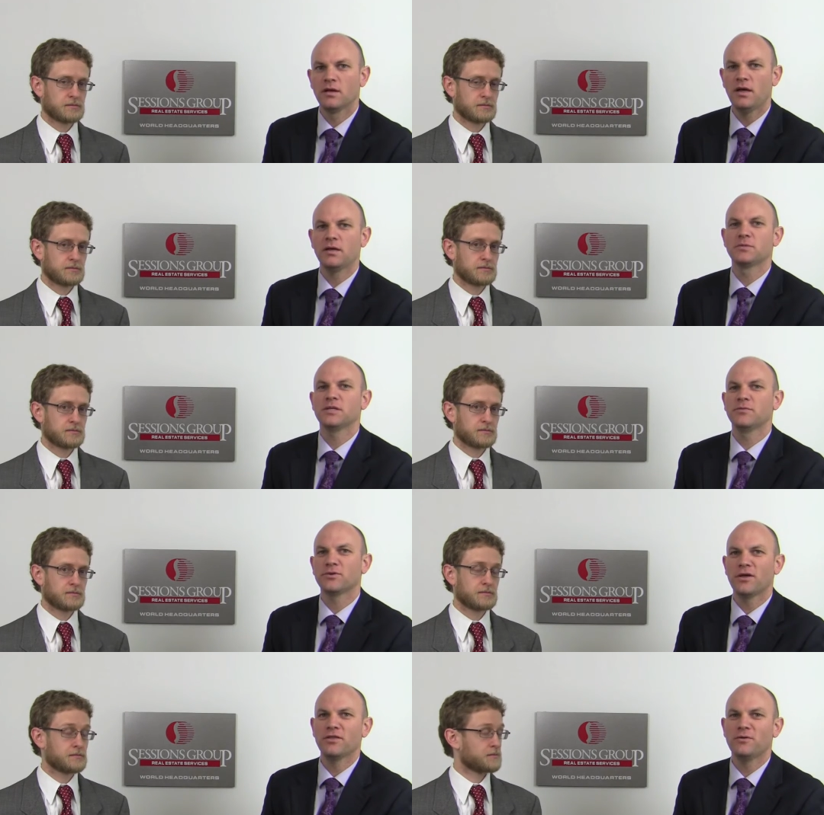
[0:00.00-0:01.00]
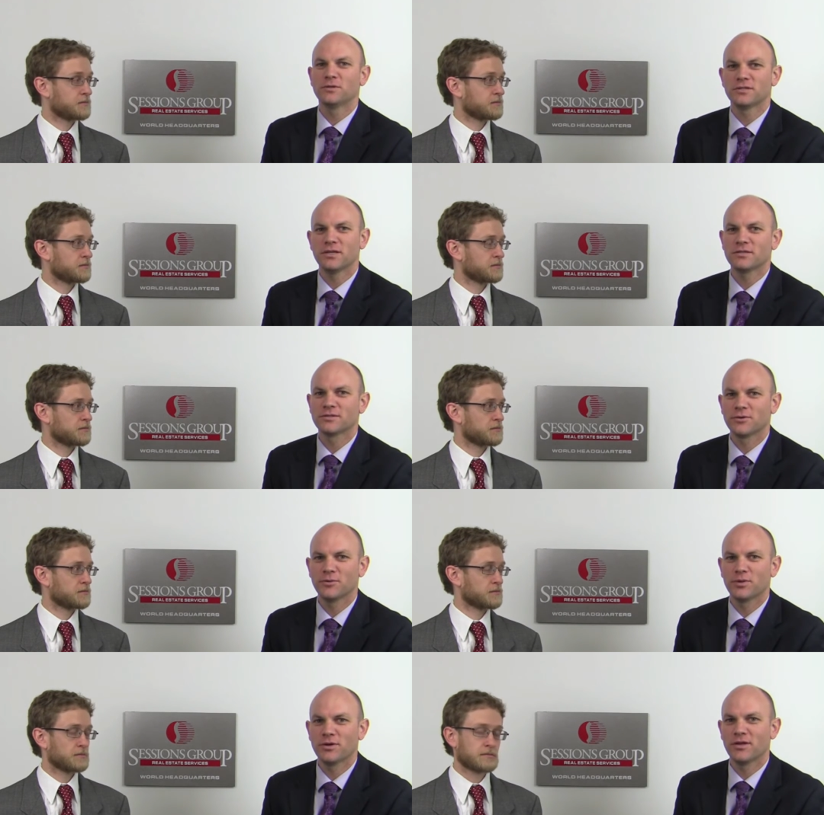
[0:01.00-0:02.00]
Speaker 1: Hi, I'm Steve Trifel with Sessions
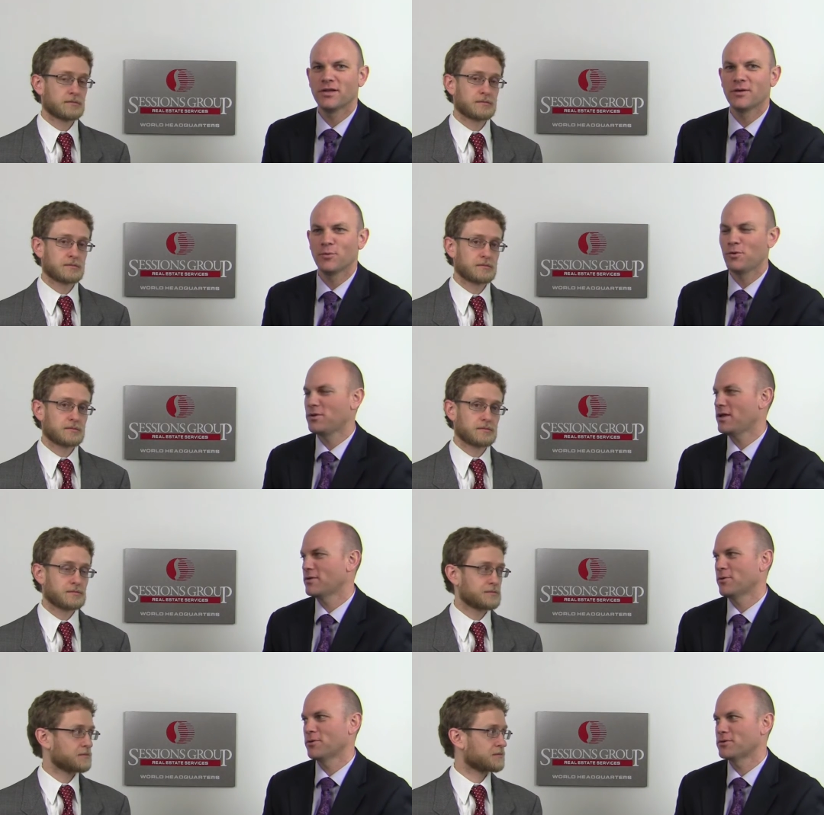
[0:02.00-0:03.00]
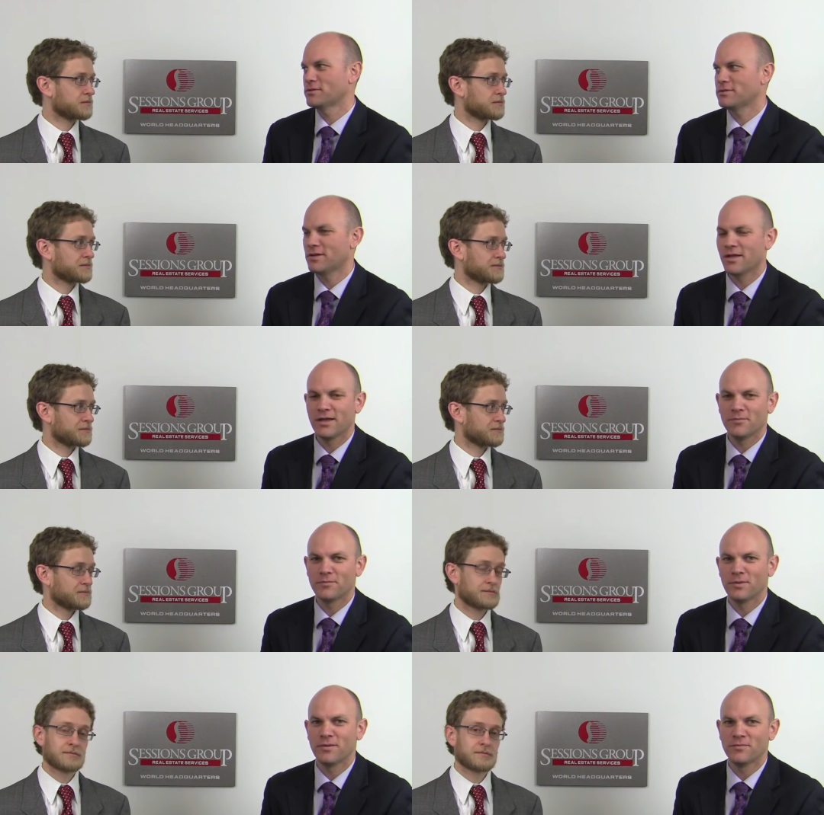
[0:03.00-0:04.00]
Group here again at World Headquarters. Today
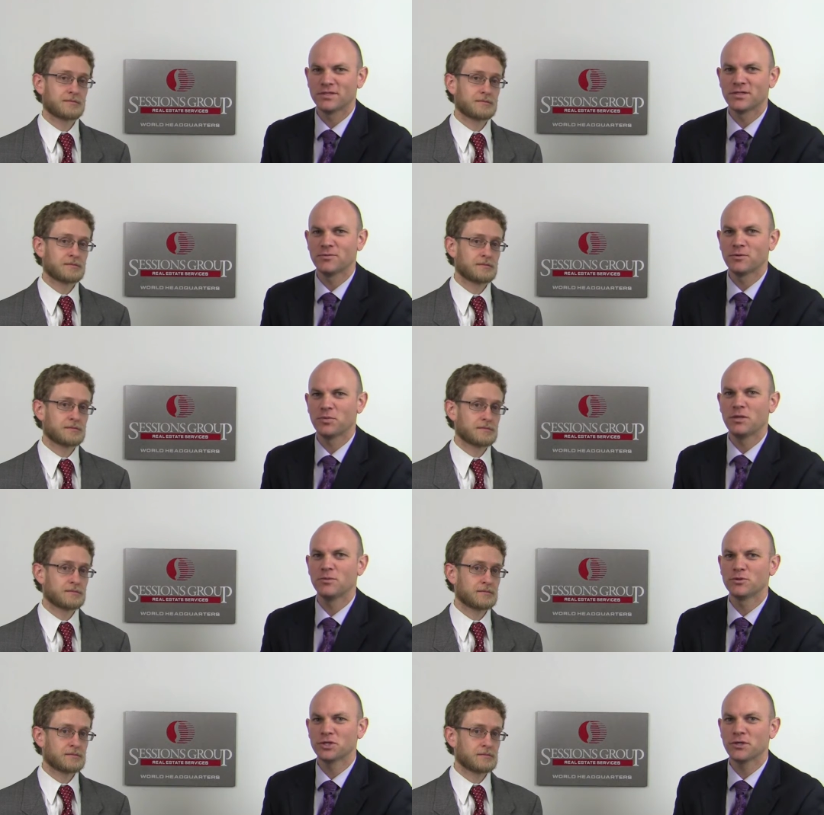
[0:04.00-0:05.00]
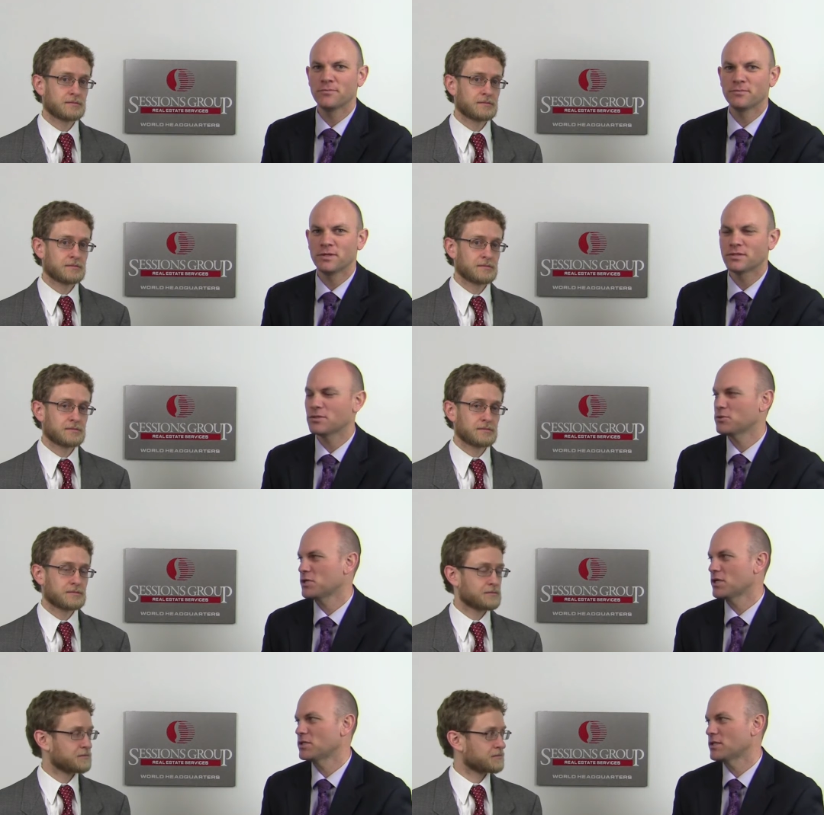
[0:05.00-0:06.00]
I'm, I'm visited with Pete Muccio, an
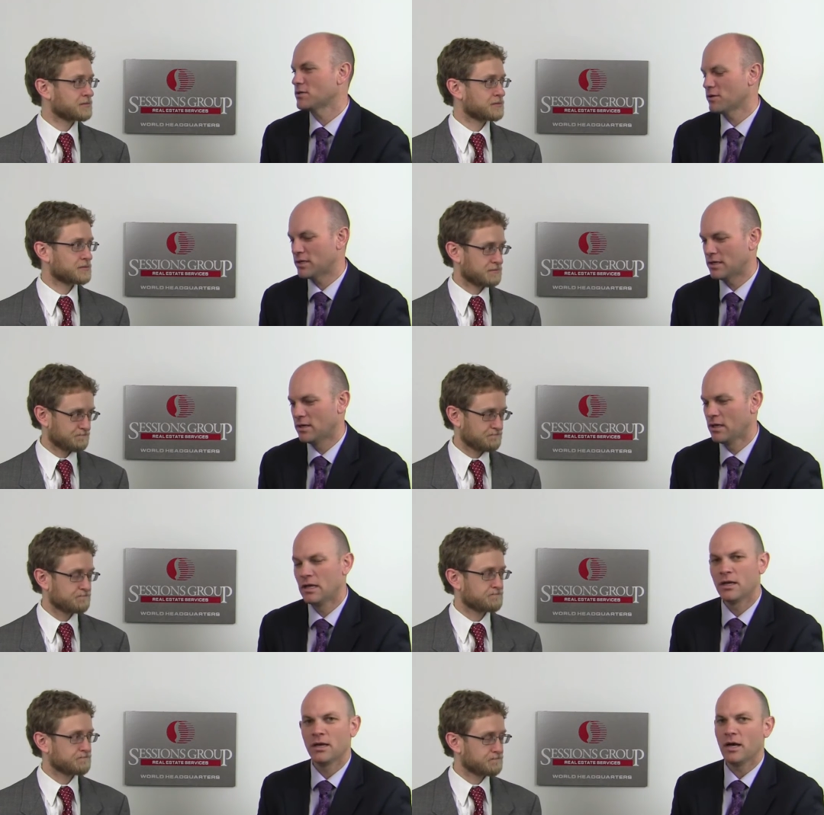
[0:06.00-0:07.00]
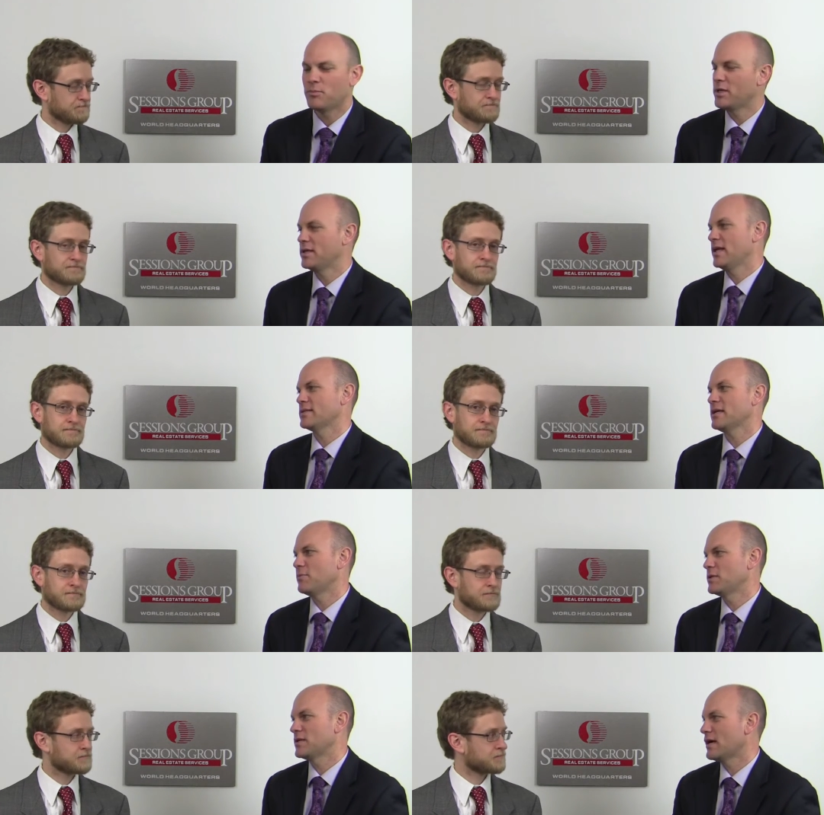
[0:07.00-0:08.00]
association attorney. Uh, Pete, last
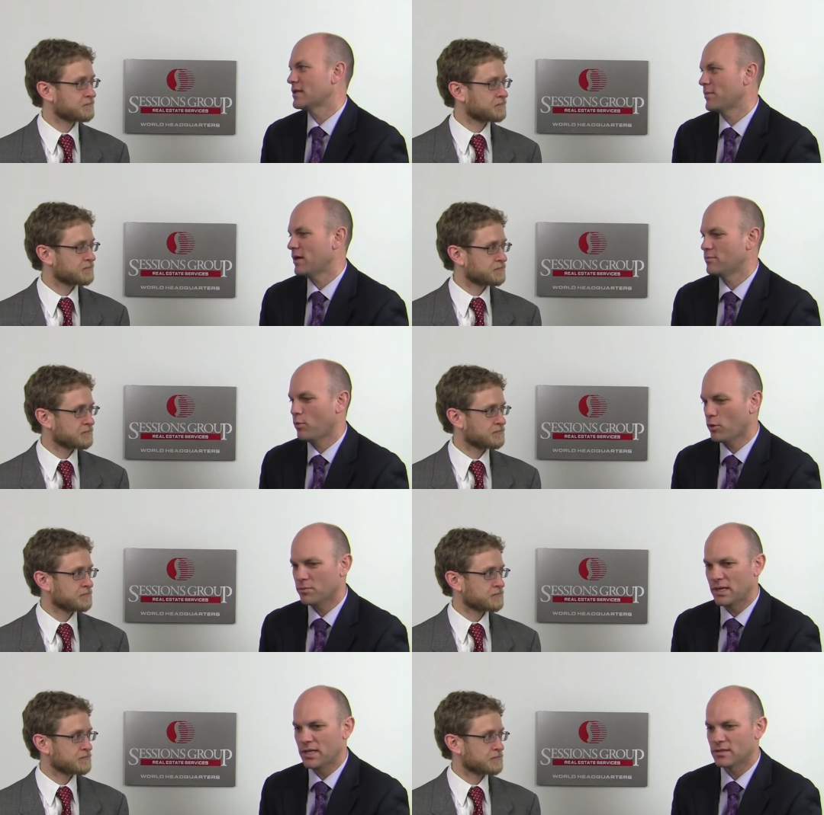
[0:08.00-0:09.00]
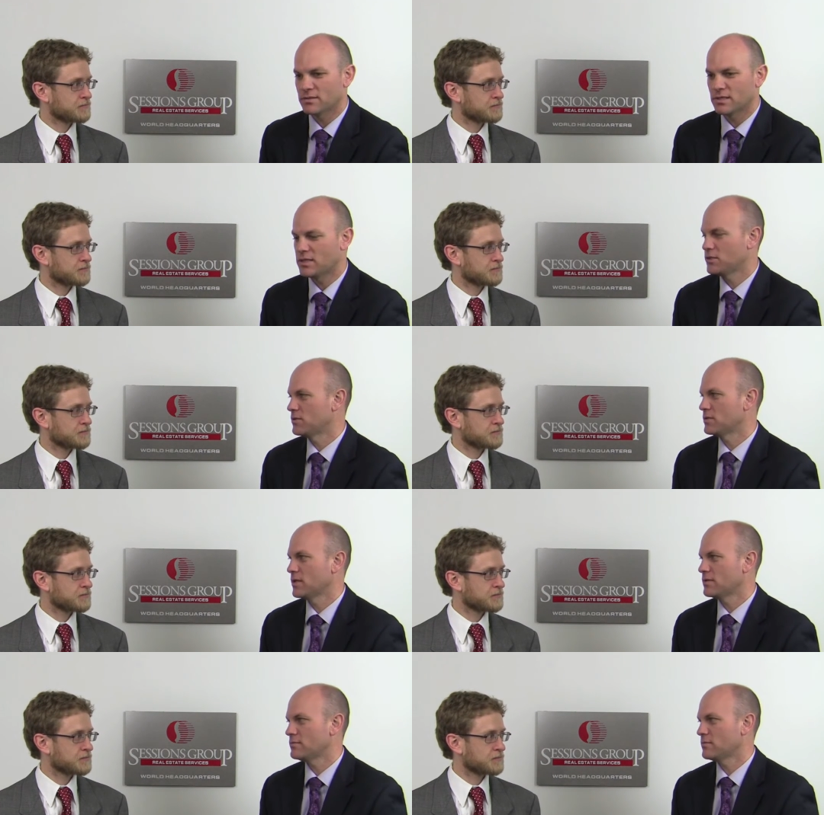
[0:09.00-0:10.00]
time we talked about board meetings and issues
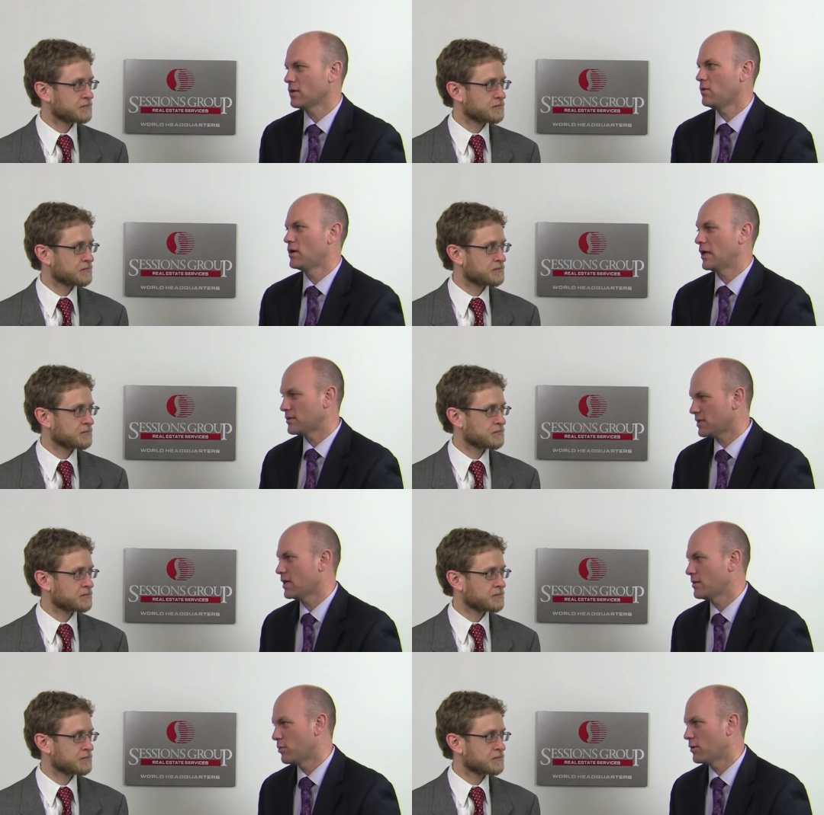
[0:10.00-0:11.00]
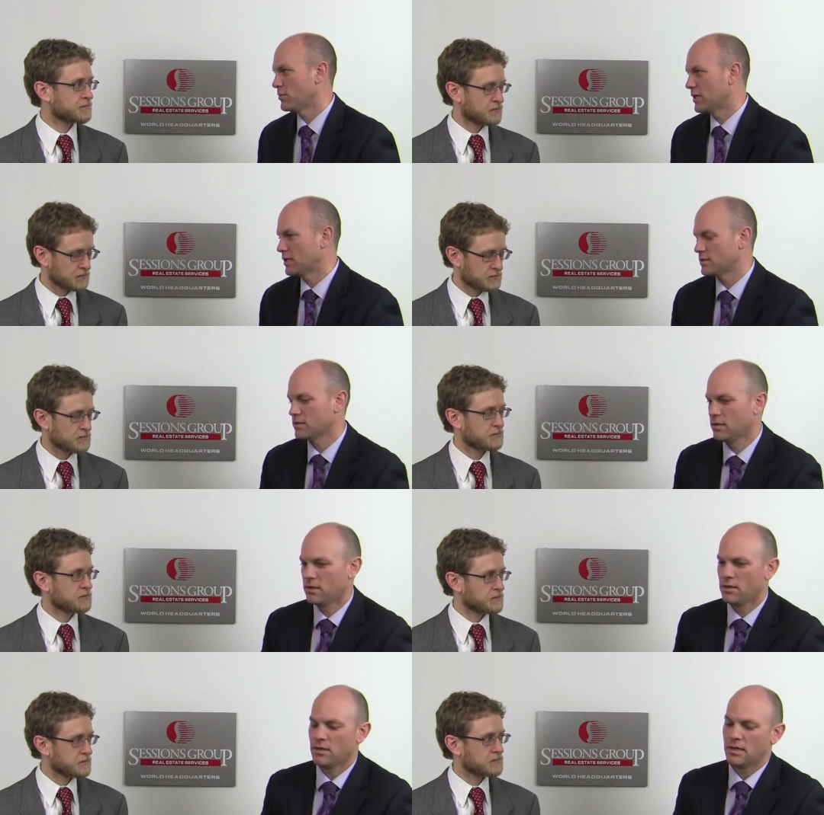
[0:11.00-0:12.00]
that go on outside the board meetings.
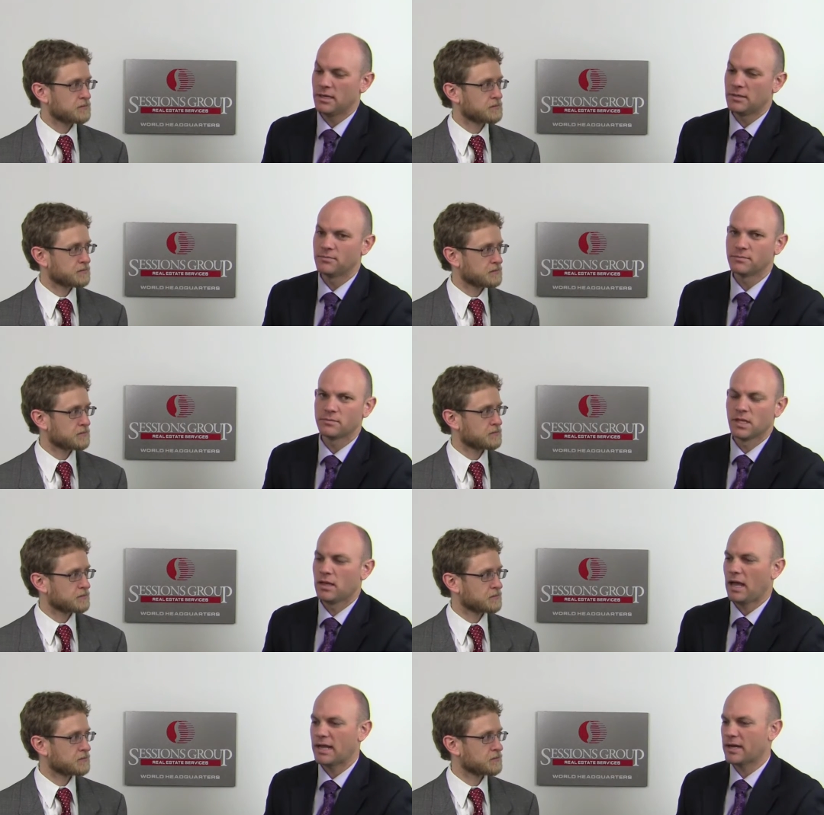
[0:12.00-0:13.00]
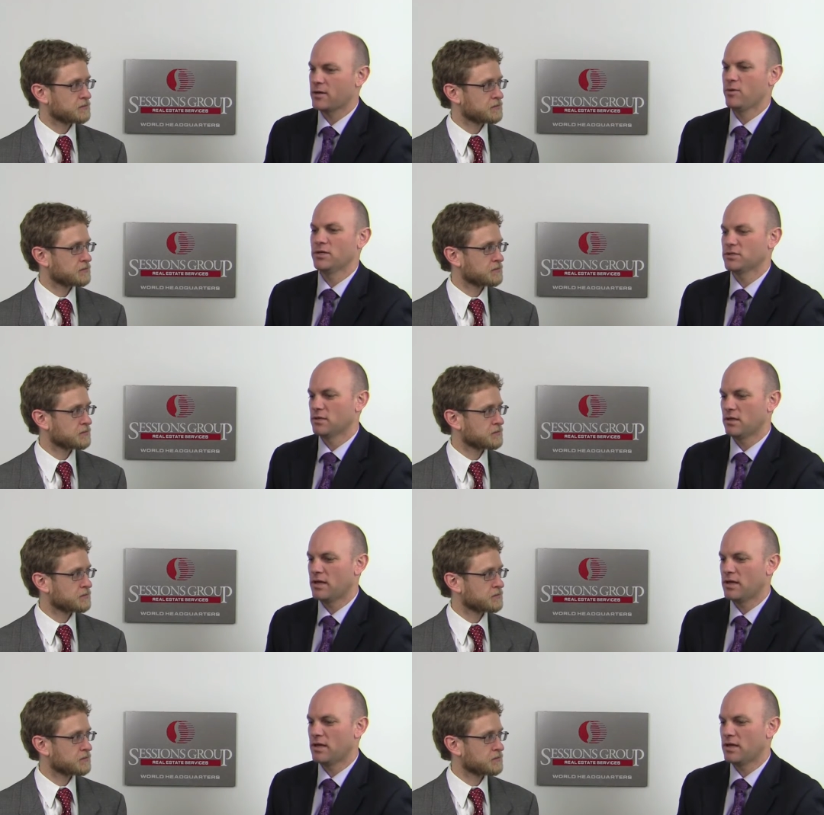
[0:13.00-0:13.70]
Um, I got a question. A